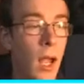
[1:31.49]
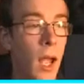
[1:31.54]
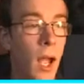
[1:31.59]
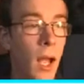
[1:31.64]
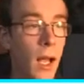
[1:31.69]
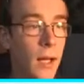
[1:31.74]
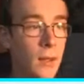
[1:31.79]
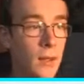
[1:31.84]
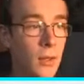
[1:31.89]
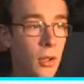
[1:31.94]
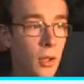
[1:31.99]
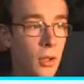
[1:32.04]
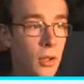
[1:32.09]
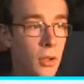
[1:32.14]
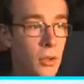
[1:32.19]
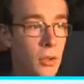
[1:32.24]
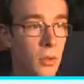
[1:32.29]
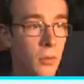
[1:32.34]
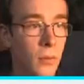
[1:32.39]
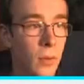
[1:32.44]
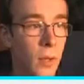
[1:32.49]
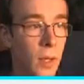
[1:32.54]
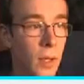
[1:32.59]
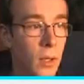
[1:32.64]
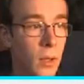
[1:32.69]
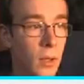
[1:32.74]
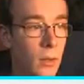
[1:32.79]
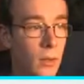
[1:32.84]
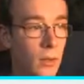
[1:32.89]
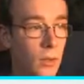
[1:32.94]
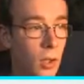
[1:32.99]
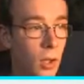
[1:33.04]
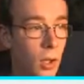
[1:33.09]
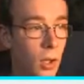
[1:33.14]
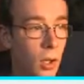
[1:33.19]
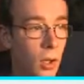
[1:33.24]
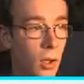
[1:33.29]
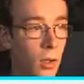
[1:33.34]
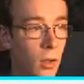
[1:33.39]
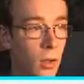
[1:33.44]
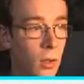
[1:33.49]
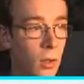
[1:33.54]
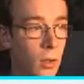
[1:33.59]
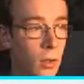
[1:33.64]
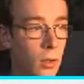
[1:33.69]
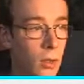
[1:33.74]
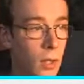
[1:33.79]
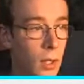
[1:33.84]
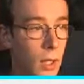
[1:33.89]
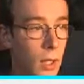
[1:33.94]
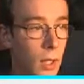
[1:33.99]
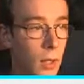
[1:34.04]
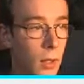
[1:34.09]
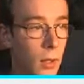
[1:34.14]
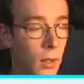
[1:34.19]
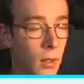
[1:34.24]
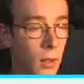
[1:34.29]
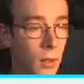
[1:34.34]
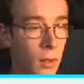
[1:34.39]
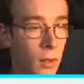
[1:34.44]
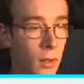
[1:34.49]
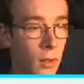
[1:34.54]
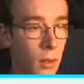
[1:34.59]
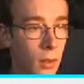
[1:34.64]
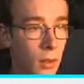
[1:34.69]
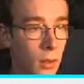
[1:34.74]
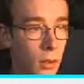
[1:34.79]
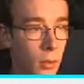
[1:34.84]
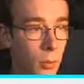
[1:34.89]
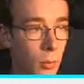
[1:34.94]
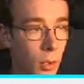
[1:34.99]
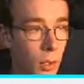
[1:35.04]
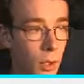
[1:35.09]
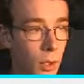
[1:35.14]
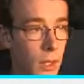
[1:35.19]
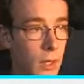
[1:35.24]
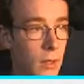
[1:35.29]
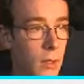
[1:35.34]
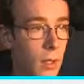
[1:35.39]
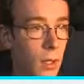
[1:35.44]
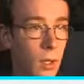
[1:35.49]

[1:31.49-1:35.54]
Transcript: I had to go do something, so, yeah. Come on, I need to...